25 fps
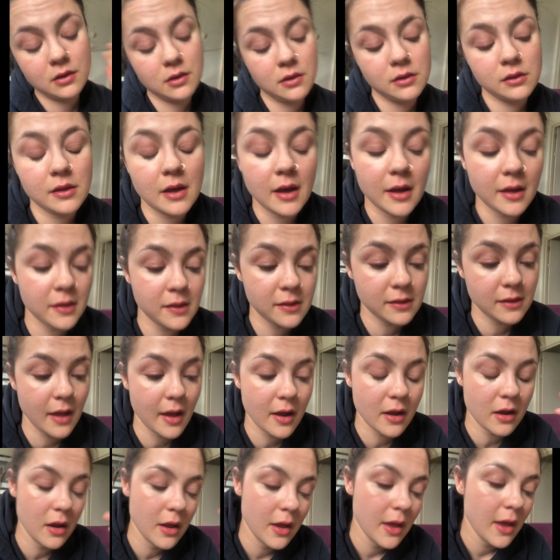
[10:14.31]
that I
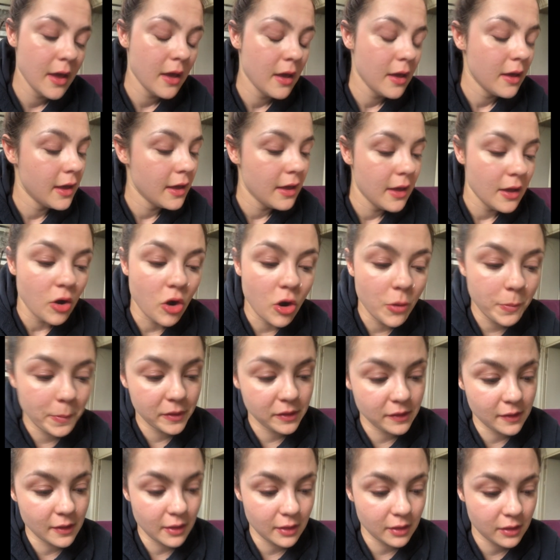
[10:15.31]
sat
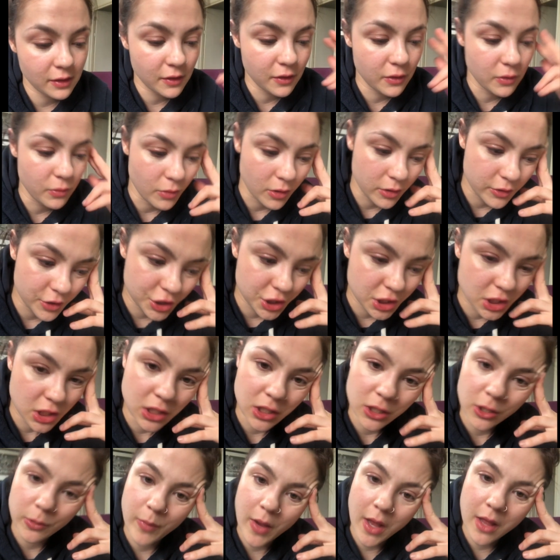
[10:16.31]
opposite to on the
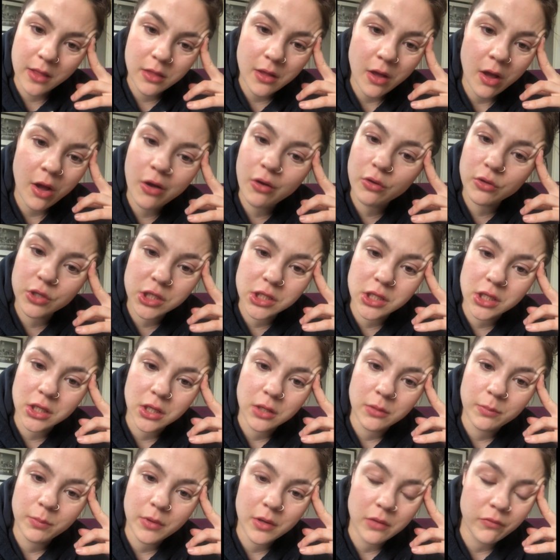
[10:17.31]
tube, and the whole
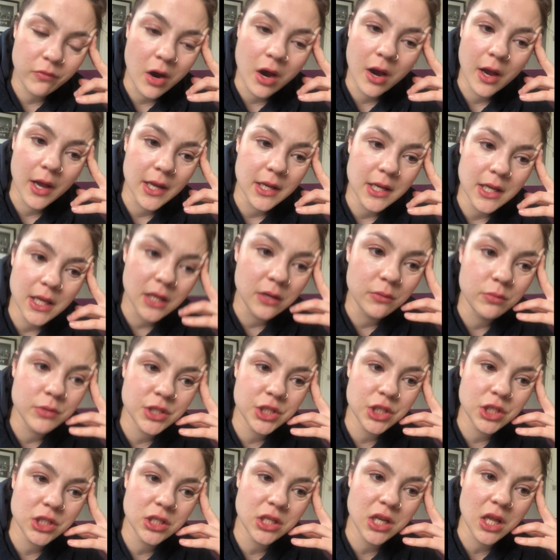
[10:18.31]
tube ride, he was
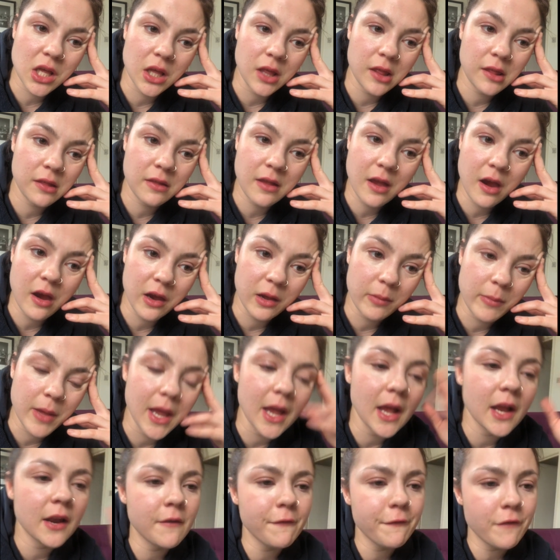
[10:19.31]
just like staring at me.
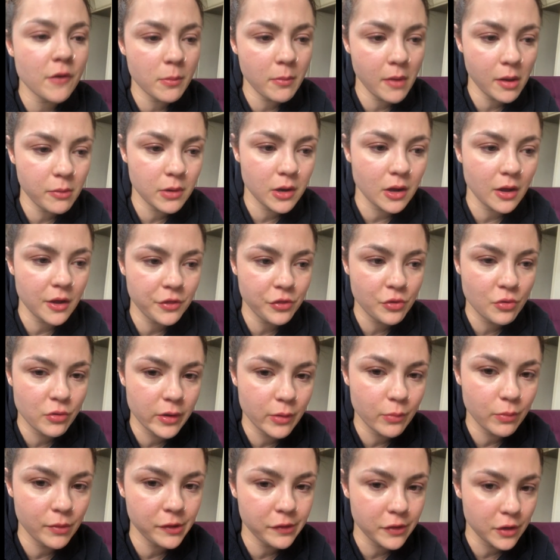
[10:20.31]
And for a moment, I thought
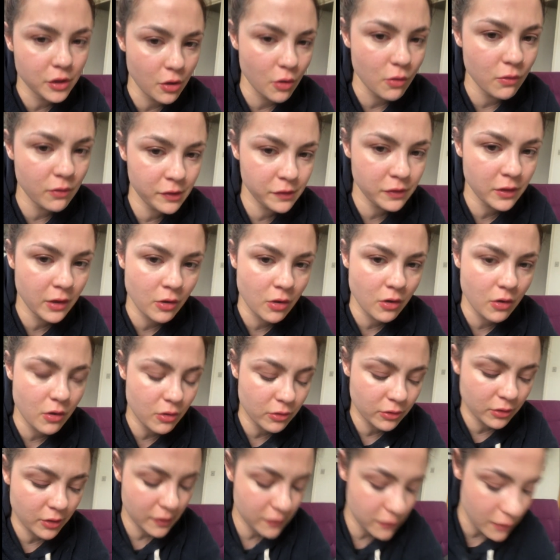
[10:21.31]
it was the dogs that got
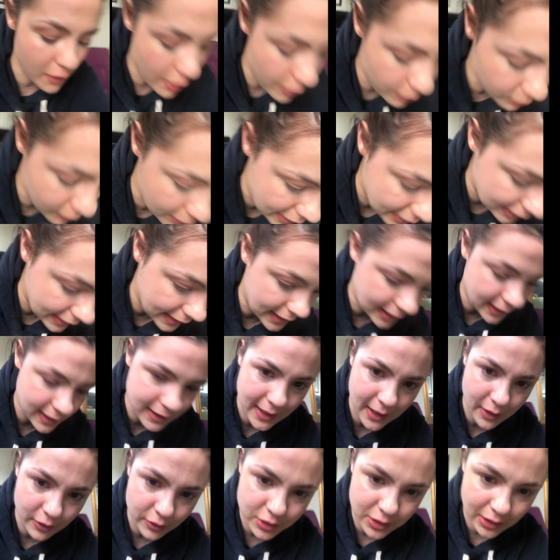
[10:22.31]
on, because I was like leaning
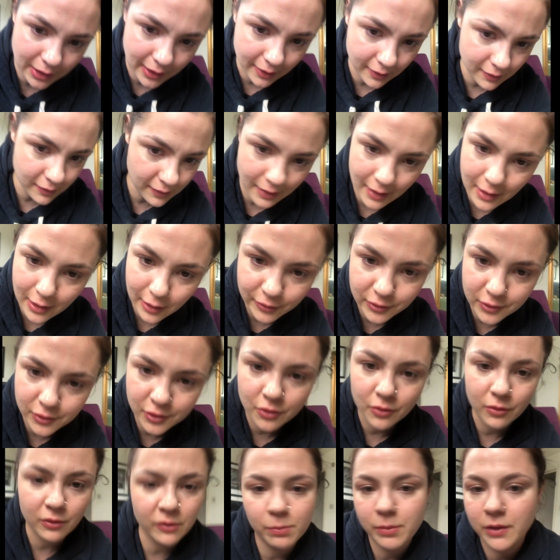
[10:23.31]
down to like say hello to
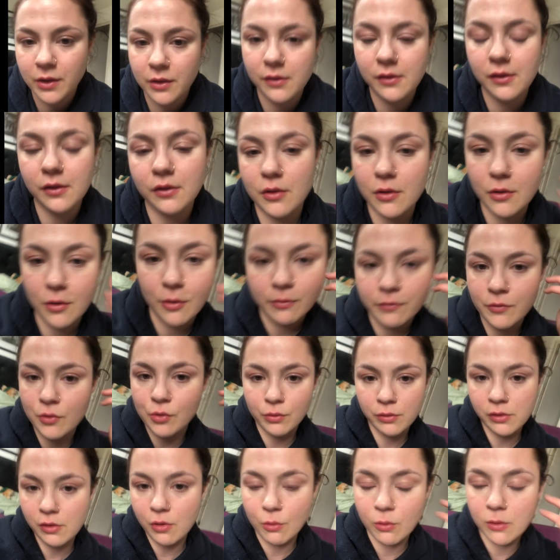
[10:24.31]
dogs, because of
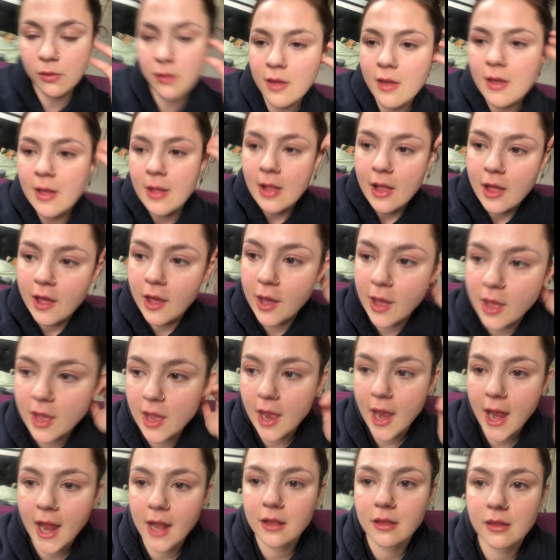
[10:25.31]
course dogs.
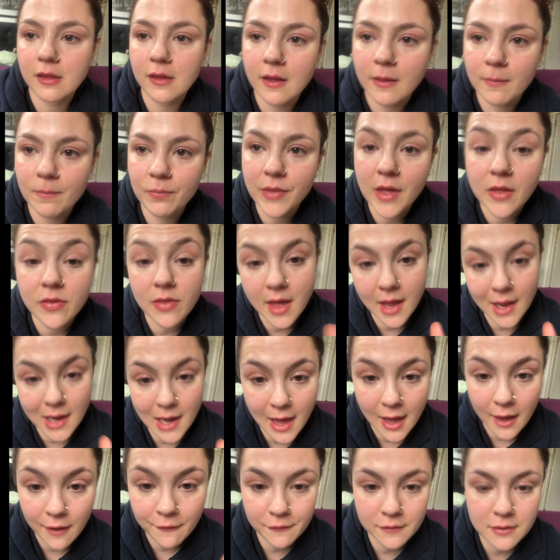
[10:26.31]
And then they
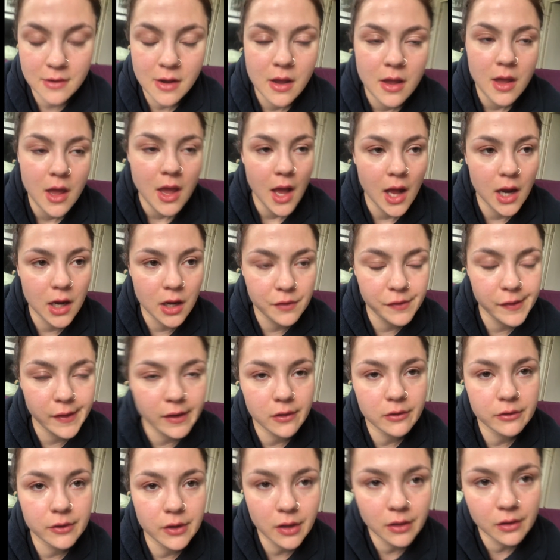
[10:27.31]
left, and I was like,
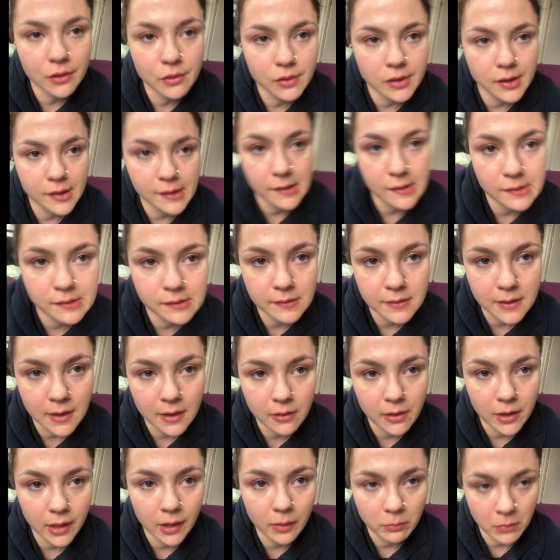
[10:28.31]
oh no, he's
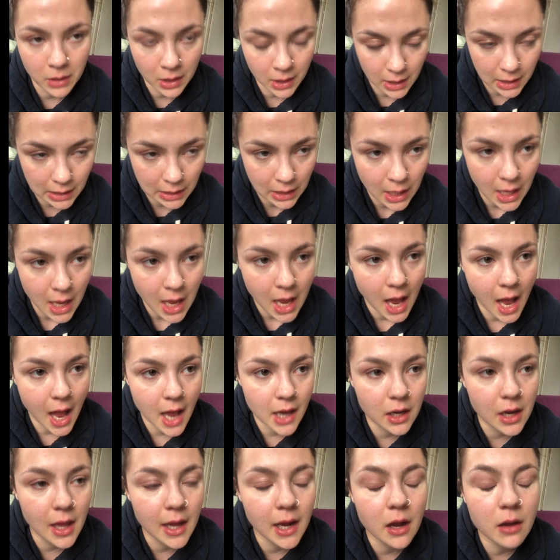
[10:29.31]
staring at me.
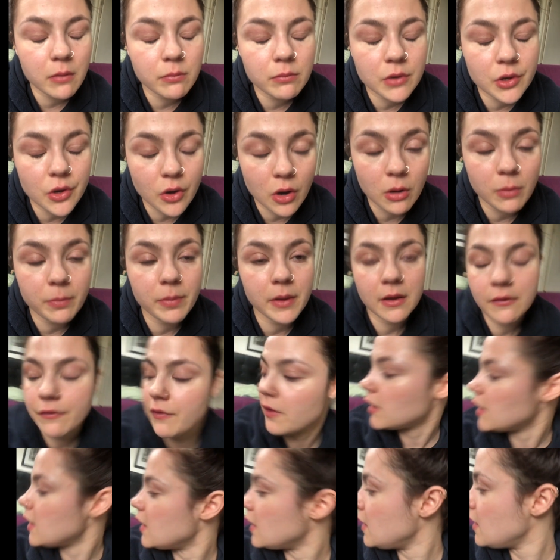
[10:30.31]
And like, I'm not being
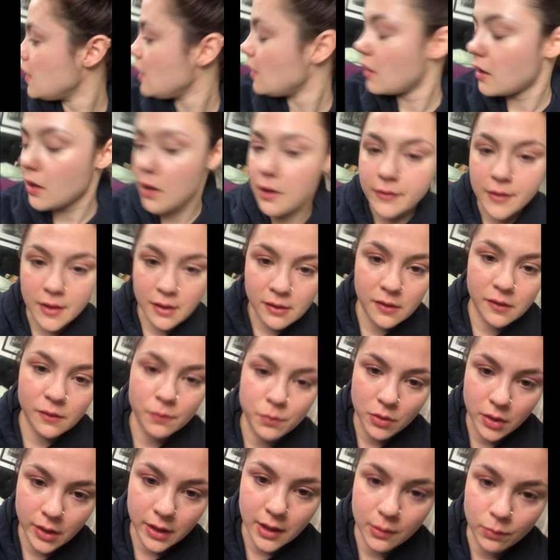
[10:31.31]
funny. This is
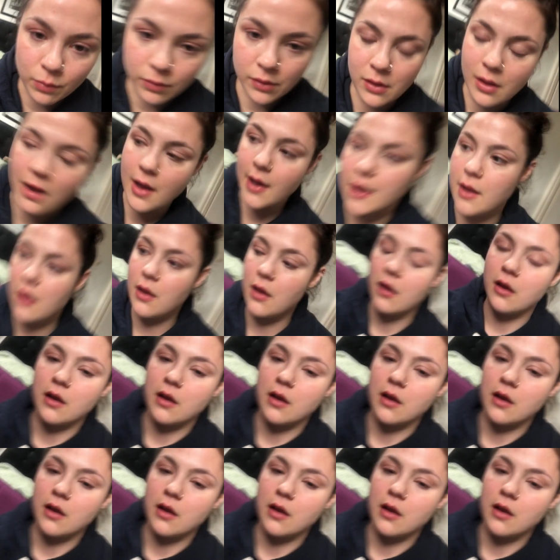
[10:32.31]
what he was like.